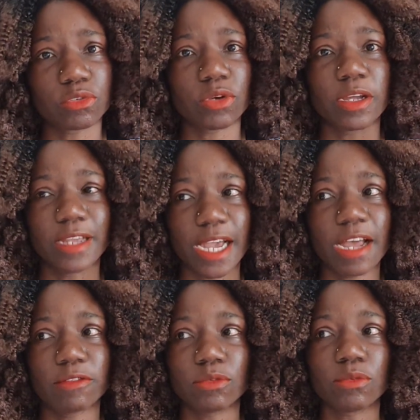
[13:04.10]
so I
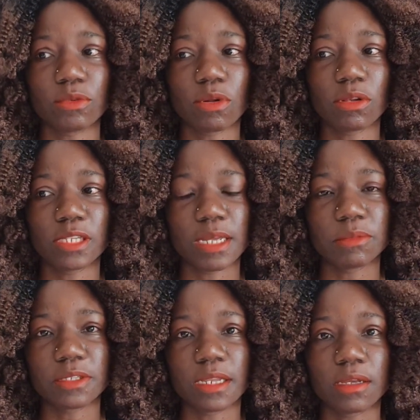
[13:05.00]
have to call
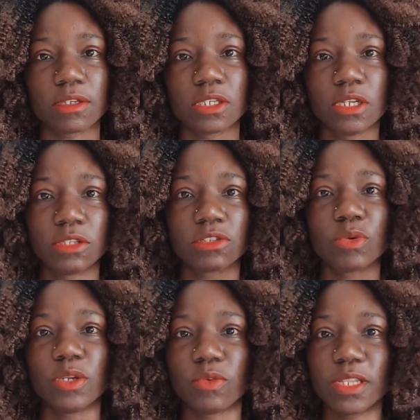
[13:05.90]
names a lot. So
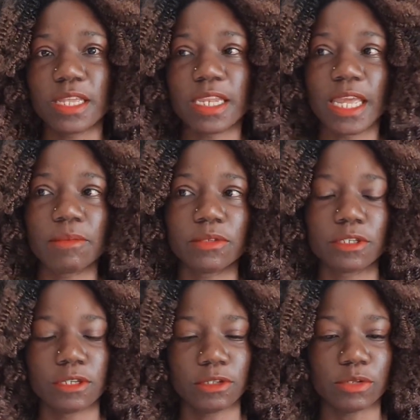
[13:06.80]
when you read the names,
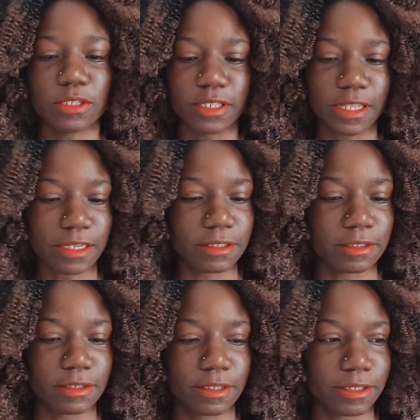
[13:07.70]
you'll see that
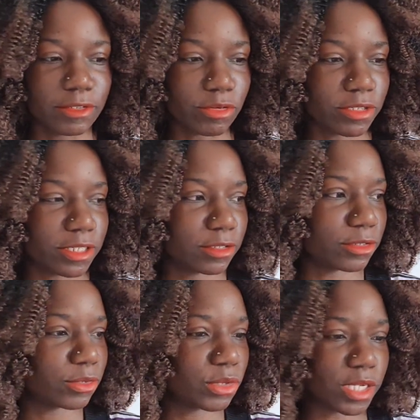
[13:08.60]
Dr.
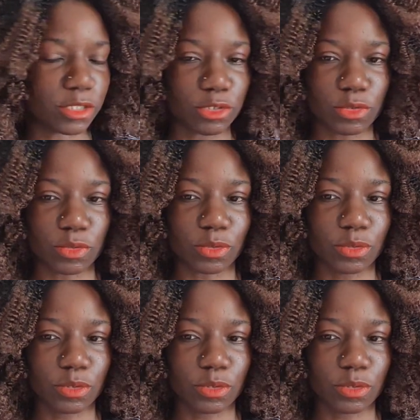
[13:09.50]
So and so.